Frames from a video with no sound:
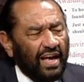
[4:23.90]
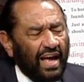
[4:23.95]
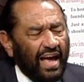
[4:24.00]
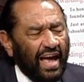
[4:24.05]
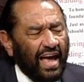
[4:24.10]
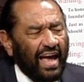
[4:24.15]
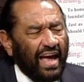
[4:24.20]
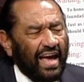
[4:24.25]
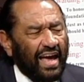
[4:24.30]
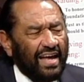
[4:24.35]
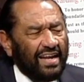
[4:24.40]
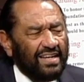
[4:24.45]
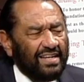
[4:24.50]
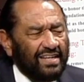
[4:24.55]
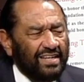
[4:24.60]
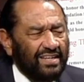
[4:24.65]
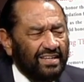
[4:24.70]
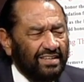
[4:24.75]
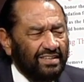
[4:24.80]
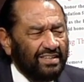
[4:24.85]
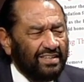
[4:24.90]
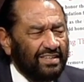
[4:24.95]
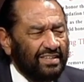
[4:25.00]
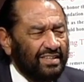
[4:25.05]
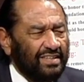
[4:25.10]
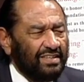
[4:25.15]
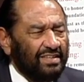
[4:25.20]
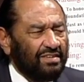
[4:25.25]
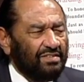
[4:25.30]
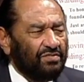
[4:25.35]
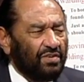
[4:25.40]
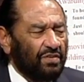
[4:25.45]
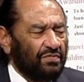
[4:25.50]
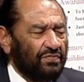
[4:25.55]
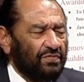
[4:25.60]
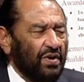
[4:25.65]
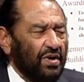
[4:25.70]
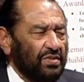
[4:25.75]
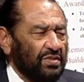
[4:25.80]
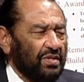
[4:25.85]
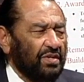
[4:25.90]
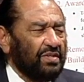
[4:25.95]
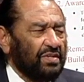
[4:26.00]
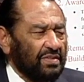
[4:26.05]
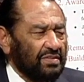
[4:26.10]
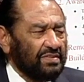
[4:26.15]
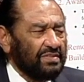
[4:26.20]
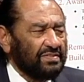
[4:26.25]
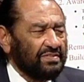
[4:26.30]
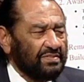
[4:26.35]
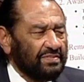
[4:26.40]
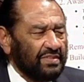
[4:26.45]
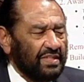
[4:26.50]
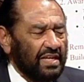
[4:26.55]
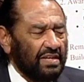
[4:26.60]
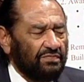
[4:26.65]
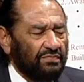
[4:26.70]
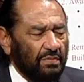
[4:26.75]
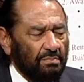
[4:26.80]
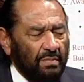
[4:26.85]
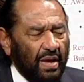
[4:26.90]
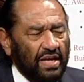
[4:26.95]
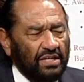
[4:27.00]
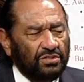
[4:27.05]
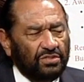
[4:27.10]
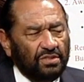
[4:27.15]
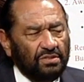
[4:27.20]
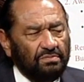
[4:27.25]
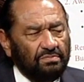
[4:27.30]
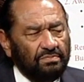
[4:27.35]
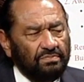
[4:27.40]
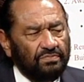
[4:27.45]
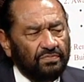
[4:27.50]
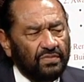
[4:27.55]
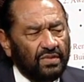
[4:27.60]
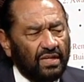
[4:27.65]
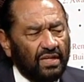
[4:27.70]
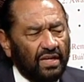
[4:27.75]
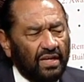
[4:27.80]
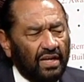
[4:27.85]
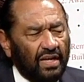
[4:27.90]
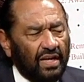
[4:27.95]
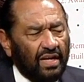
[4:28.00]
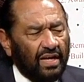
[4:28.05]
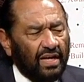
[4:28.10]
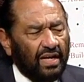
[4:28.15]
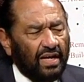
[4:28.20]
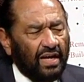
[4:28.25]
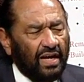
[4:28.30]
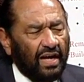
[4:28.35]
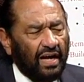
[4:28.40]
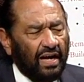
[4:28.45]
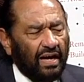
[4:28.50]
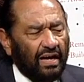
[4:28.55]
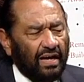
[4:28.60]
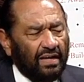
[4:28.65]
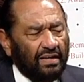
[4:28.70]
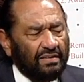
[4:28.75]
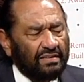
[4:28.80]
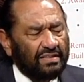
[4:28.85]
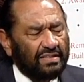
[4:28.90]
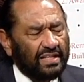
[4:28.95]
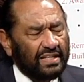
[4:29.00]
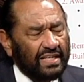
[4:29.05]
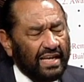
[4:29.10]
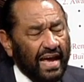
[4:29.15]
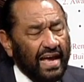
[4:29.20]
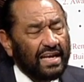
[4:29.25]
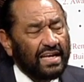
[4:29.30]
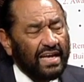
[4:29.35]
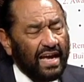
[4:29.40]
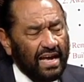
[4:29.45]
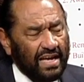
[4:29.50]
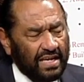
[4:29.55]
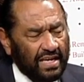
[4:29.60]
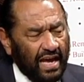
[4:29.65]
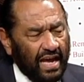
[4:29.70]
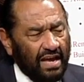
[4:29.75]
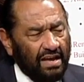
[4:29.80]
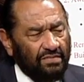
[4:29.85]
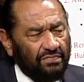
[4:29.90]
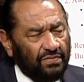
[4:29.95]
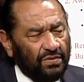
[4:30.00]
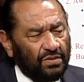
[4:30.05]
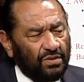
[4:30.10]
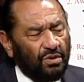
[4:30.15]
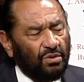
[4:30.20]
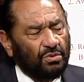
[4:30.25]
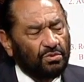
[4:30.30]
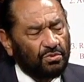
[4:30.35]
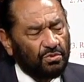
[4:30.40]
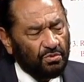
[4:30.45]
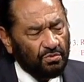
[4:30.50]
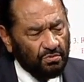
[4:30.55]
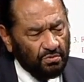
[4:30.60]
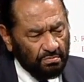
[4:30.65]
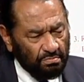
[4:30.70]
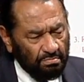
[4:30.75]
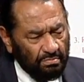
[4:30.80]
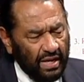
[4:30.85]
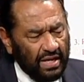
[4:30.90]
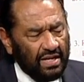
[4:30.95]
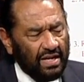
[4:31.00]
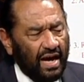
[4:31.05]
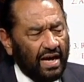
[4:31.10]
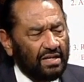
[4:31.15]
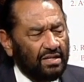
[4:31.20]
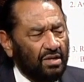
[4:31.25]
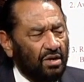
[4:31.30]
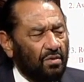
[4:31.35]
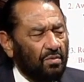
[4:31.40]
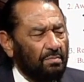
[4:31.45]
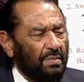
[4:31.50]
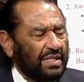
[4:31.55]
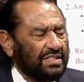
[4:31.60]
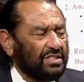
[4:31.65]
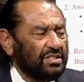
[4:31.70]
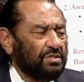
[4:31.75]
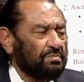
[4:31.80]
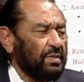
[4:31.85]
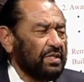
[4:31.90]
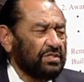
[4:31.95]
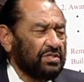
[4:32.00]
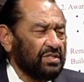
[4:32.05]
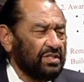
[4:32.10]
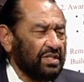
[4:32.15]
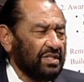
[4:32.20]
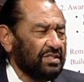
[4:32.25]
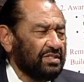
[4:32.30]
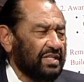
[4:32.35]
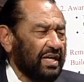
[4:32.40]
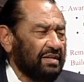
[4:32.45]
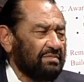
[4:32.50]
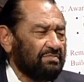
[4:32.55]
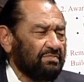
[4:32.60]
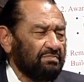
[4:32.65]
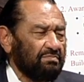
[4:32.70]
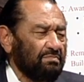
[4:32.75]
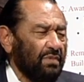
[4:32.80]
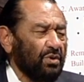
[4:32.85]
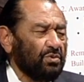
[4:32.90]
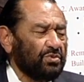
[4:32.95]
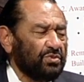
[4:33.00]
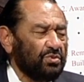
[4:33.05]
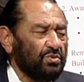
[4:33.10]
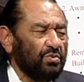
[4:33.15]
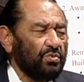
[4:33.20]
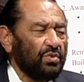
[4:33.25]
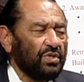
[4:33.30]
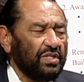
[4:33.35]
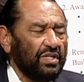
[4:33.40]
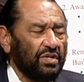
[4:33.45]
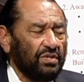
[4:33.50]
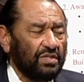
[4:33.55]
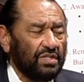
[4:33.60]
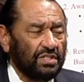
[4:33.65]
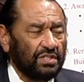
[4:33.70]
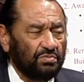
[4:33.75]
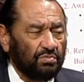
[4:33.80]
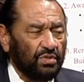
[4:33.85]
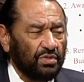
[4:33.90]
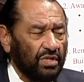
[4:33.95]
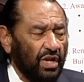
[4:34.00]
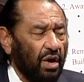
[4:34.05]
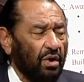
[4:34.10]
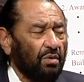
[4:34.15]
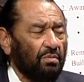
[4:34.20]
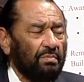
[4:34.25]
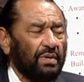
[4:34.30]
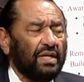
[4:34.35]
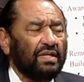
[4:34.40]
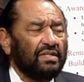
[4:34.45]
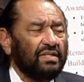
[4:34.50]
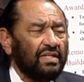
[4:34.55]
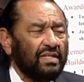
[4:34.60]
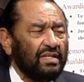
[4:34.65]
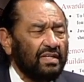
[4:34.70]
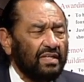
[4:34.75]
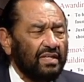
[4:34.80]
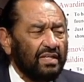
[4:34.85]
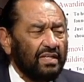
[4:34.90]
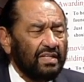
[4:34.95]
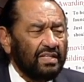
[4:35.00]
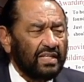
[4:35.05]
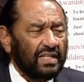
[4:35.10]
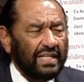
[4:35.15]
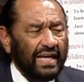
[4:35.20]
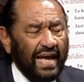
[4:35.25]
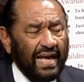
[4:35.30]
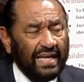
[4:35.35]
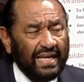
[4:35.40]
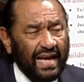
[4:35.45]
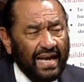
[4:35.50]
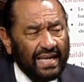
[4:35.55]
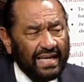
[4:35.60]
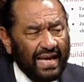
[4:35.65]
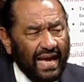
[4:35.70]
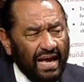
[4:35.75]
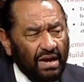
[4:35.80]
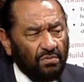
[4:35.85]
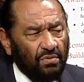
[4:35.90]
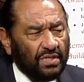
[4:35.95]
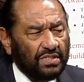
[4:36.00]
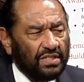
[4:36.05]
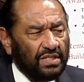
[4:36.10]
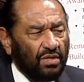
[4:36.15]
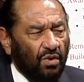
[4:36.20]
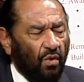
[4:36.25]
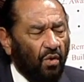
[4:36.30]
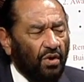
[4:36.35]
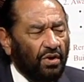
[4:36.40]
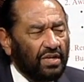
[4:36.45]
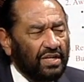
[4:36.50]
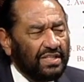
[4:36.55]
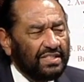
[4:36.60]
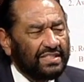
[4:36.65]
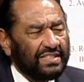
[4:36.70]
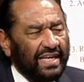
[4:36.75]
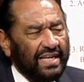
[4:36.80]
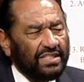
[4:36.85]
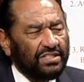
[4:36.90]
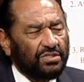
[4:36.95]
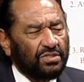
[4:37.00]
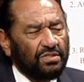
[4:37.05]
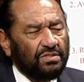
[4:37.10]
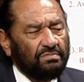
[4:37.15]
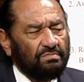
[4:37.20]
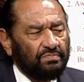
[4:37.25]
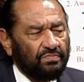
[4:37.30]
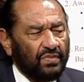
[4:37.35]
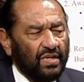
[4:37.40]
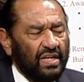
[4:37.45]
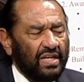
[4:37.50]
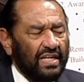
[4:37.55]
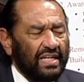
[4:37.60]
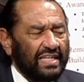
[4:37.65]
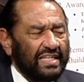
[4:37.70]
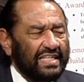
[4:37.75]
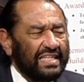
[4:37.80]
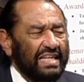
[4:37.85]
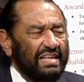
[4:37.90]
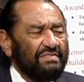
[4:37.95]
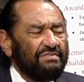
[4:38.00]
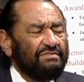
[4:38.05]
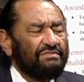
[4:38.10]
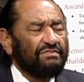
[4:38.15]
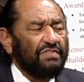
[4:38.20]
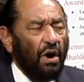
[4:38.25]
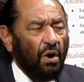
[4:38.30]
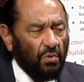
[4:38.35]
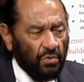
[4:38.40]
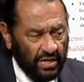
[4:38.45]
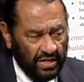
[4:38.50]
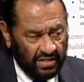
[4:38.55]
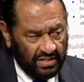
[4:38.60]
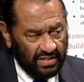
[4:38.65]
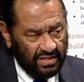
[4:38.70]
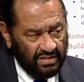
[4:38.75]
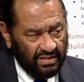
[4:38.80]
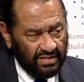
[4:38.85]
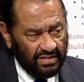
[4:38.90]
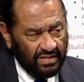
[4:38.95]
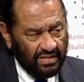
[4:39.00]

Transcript: And for further information. Uh, the KKK, for those who may not know, my suspicion is that most who will hear this will know, but the KKK was an organization devoted